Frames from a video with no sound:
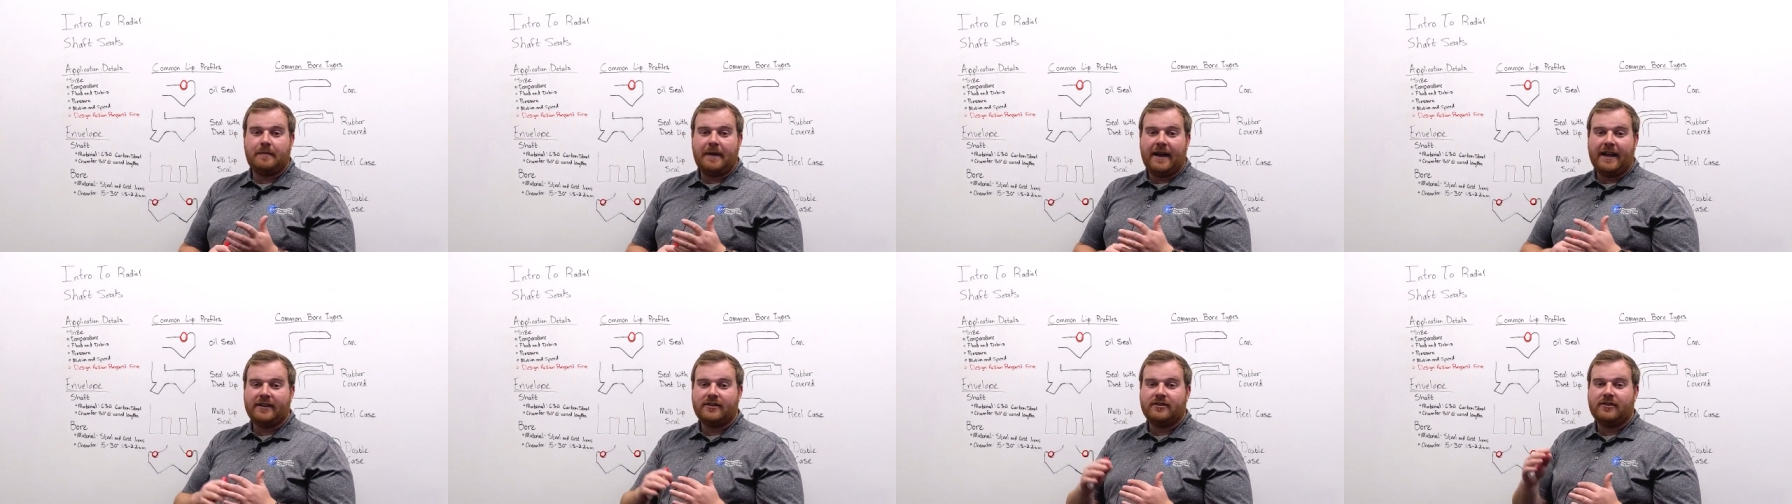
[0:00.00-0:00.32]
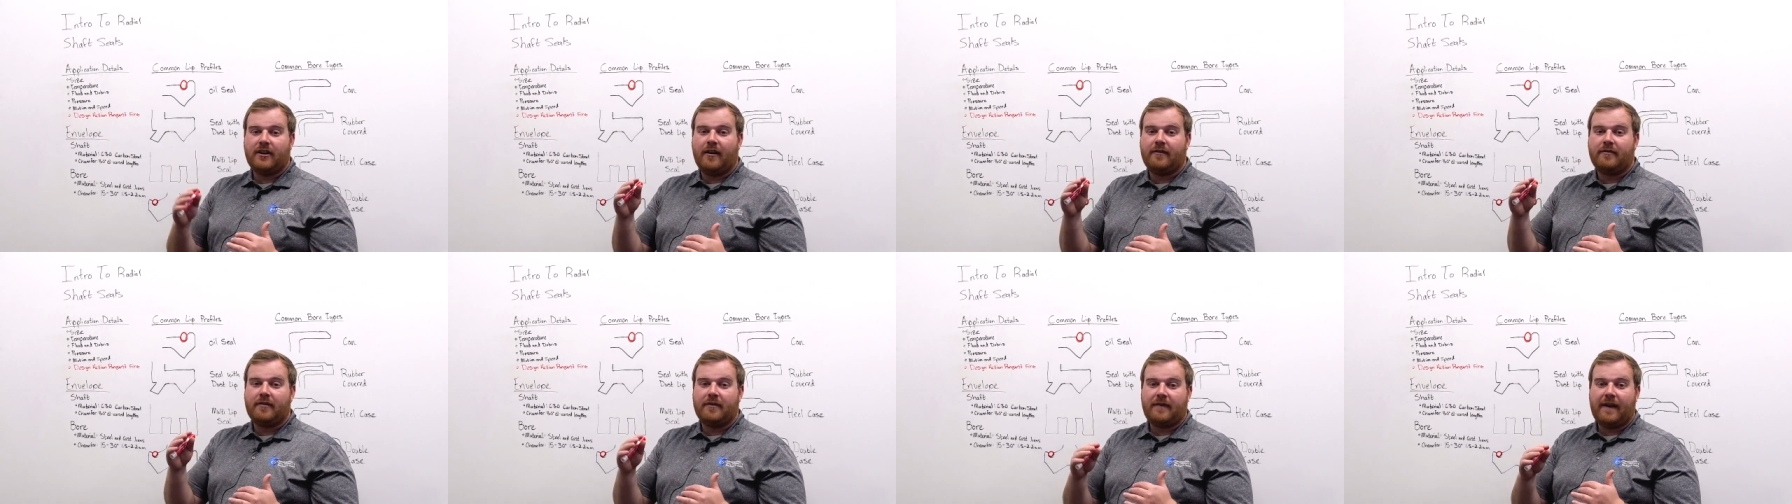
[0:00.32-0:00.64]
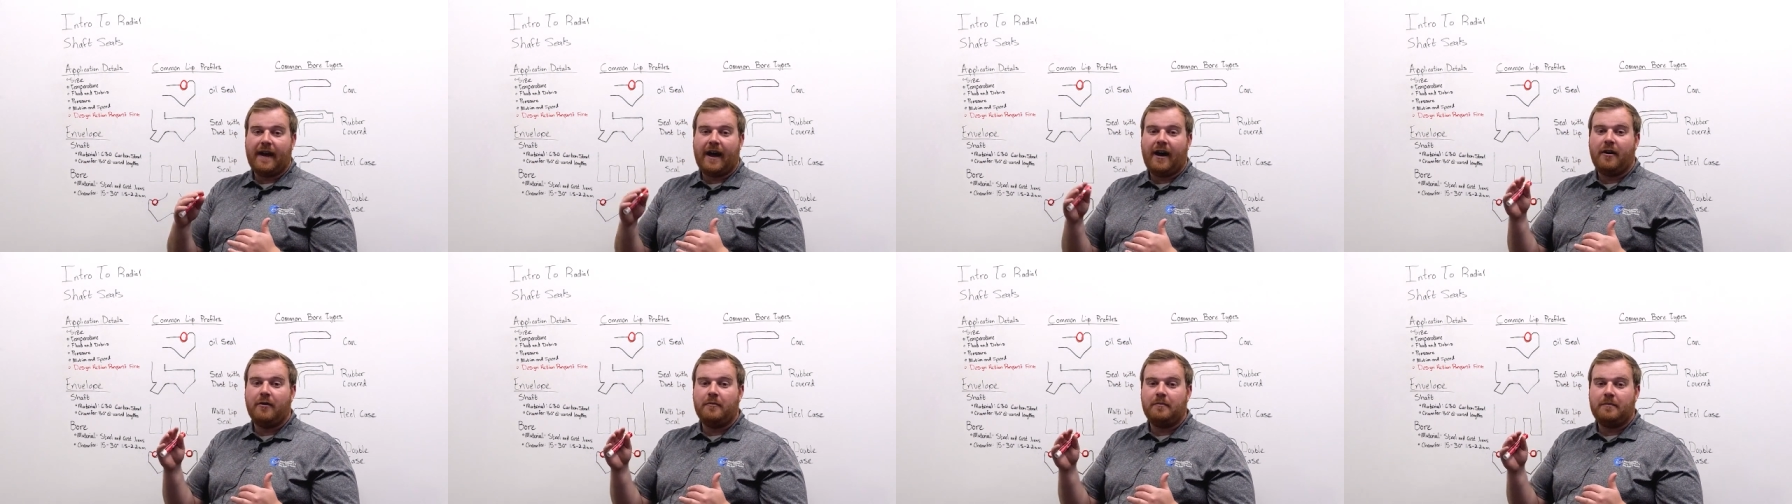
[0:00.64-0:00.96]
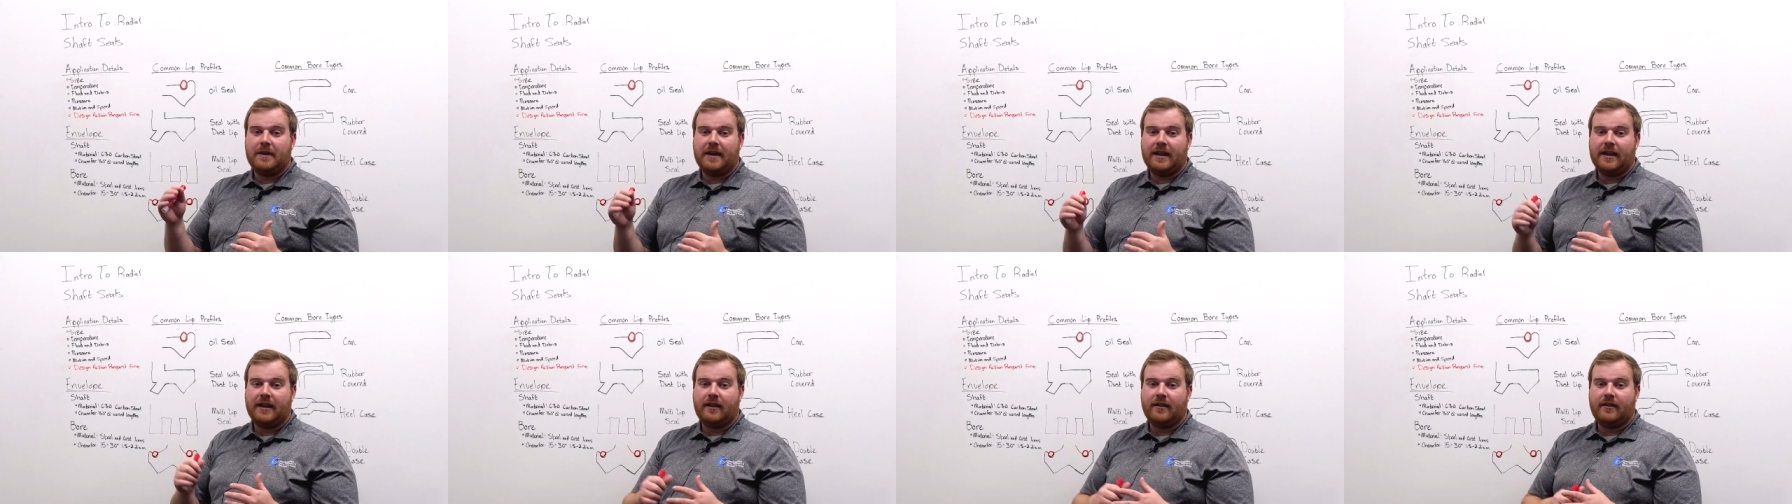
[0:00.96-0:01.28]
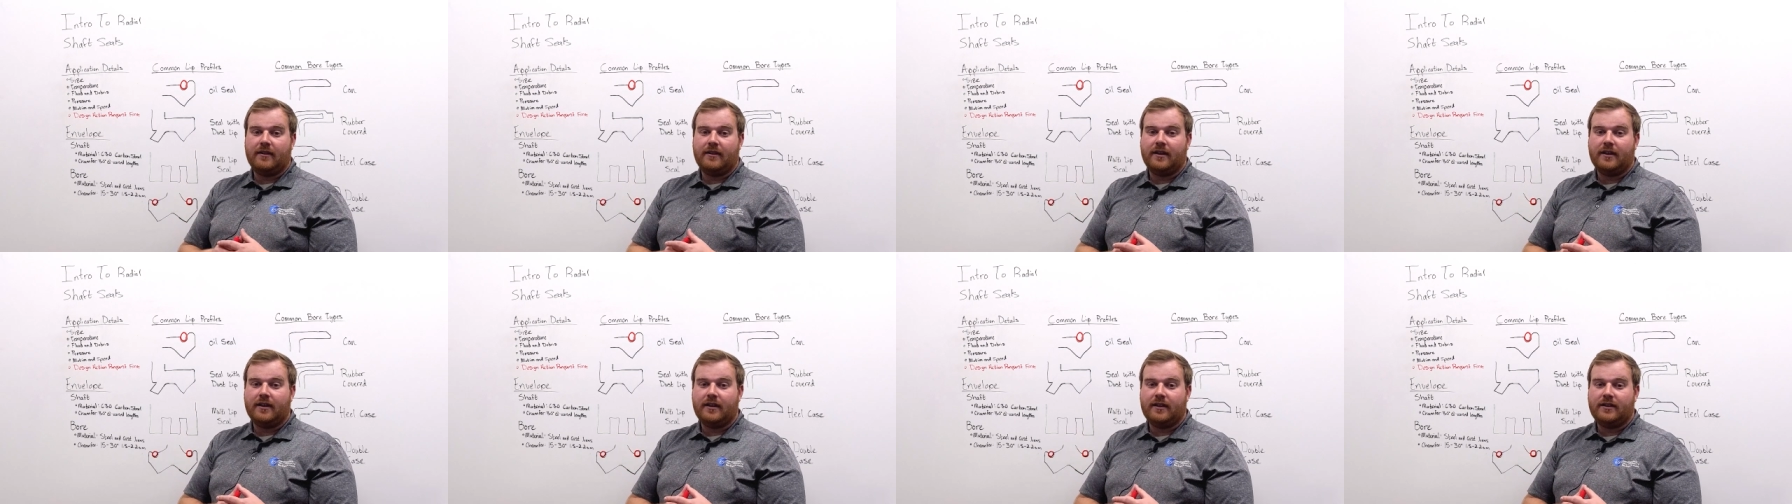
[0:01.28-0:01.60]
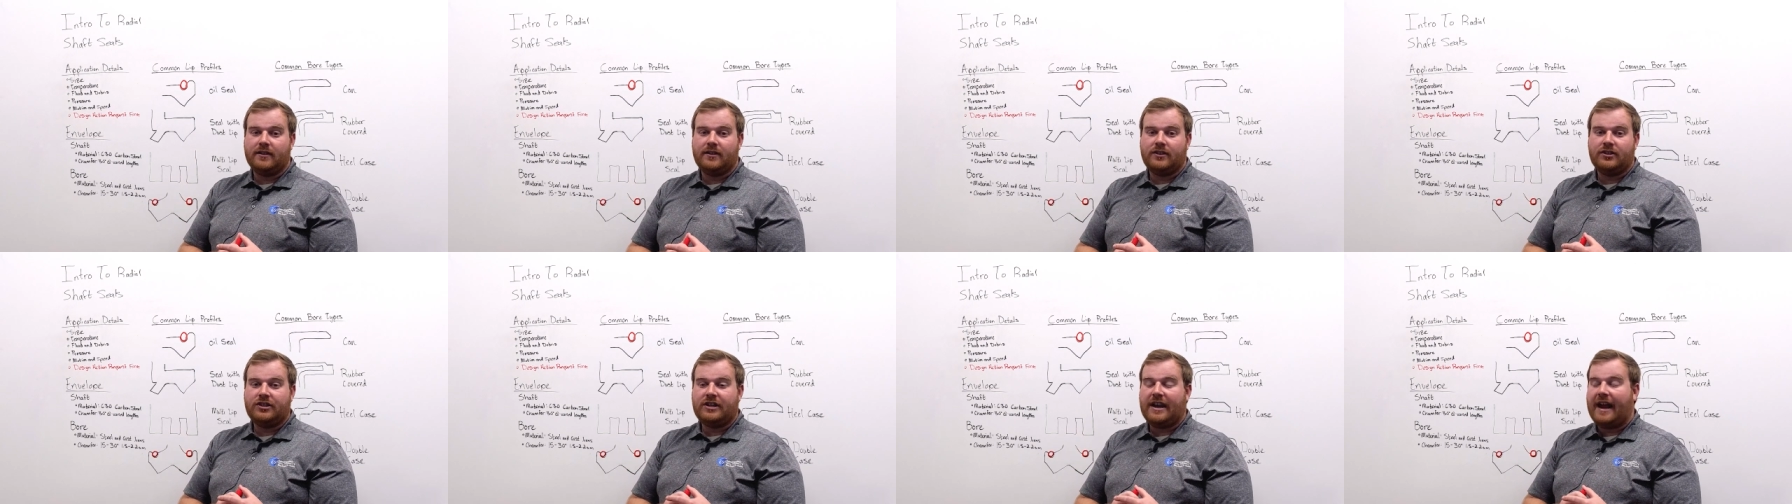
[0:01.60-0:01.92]
based off of how big the
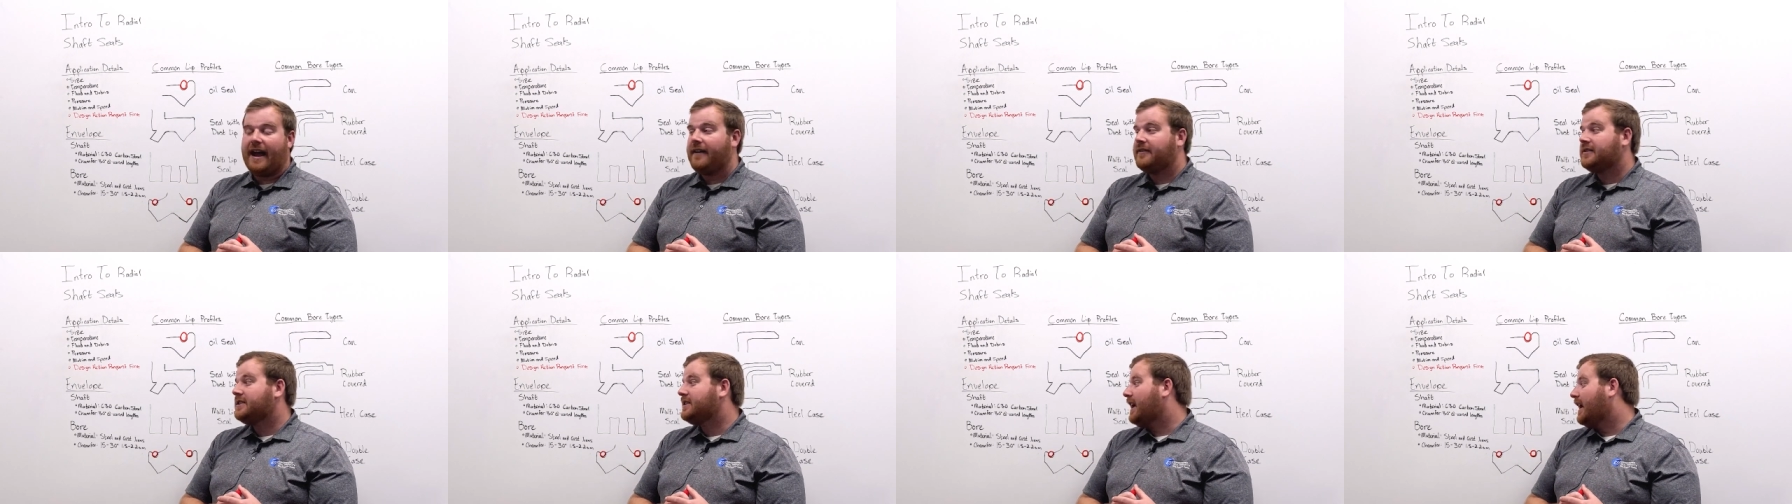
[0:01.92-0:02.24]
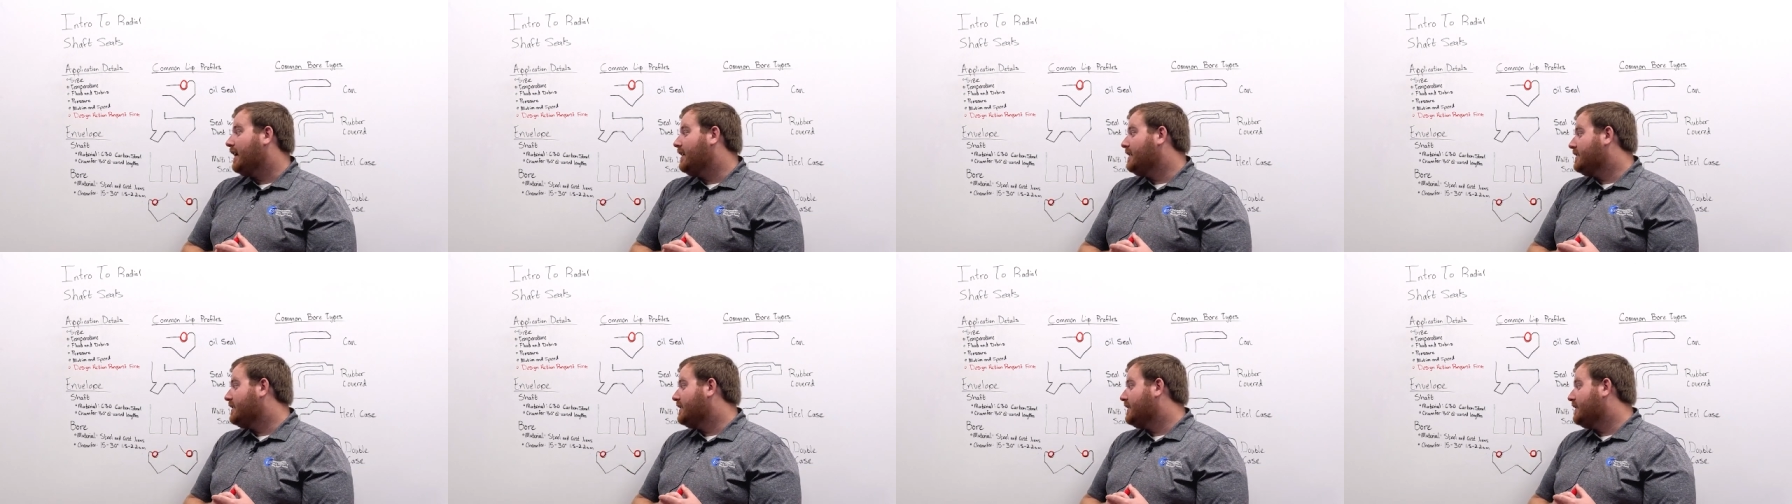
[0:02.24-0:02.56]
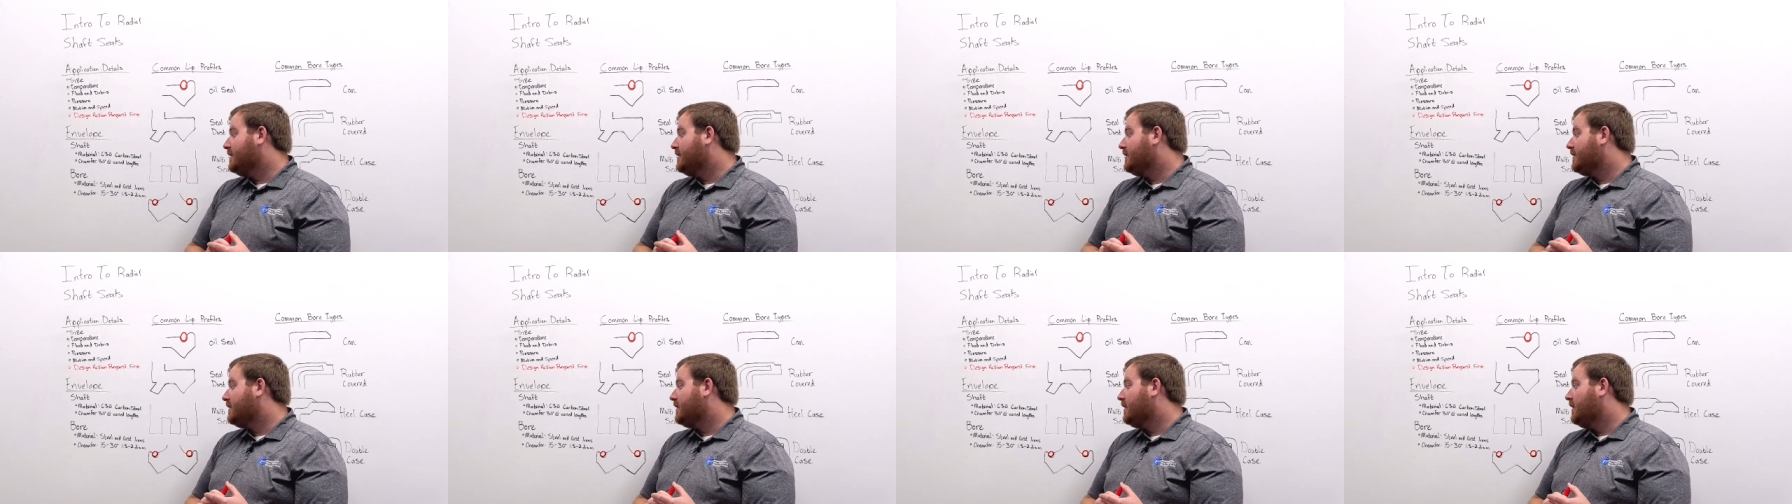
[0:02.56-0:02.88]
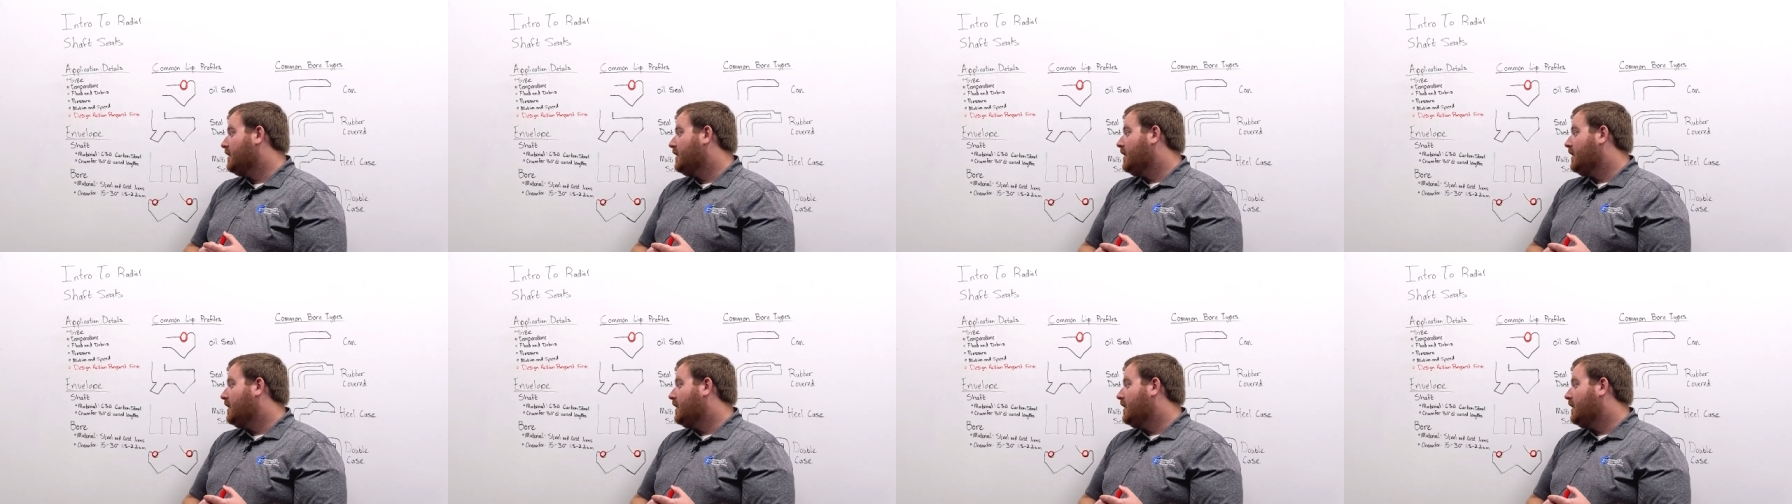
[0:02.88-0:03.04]
shaft size is.